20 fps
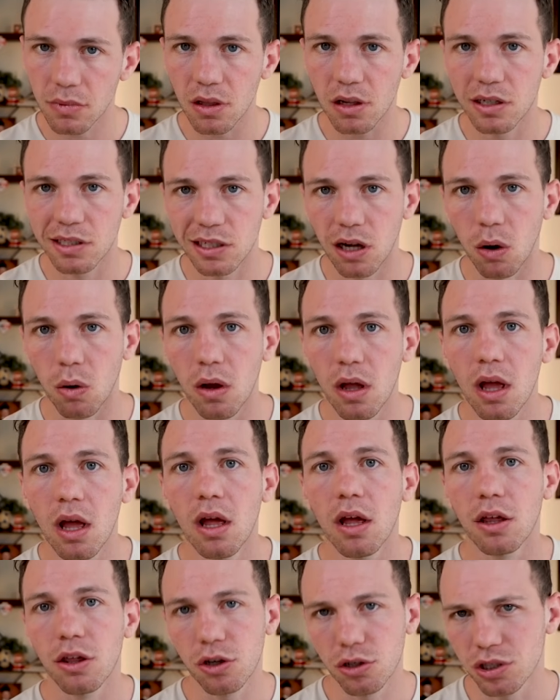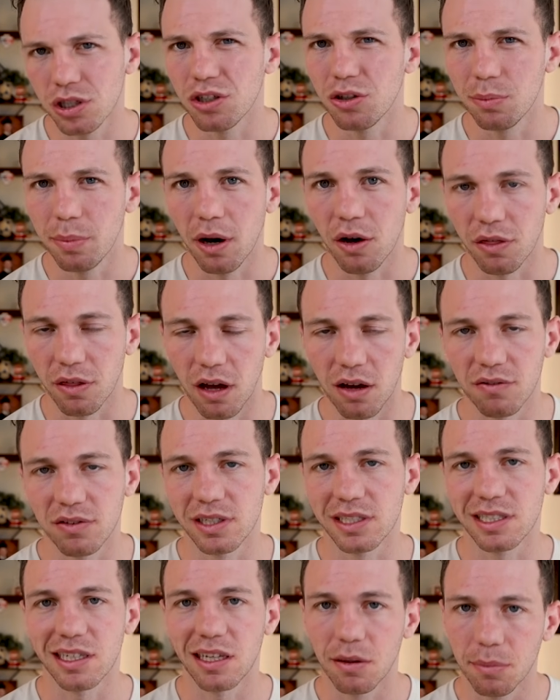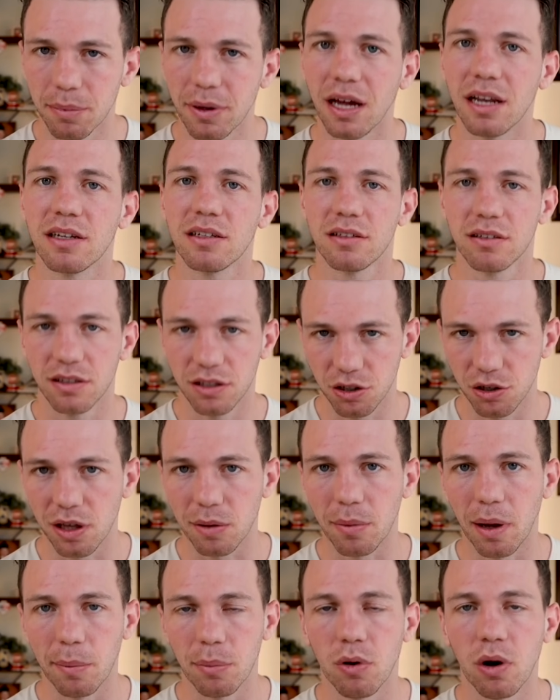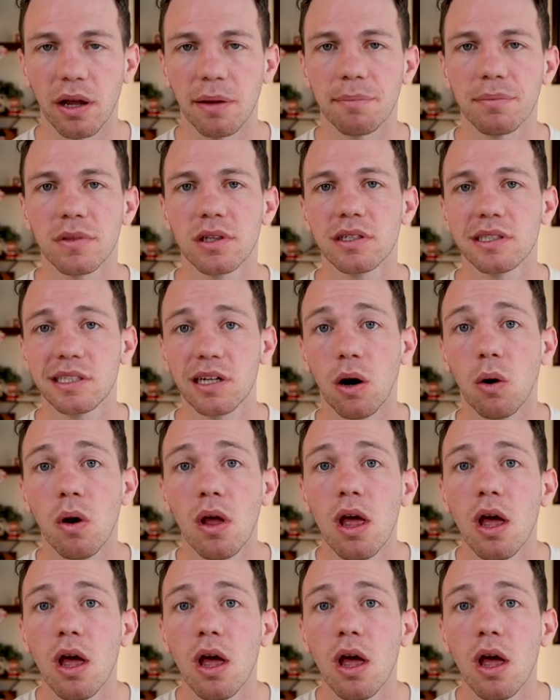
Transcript: So you should do both, obviously, but you get my point. So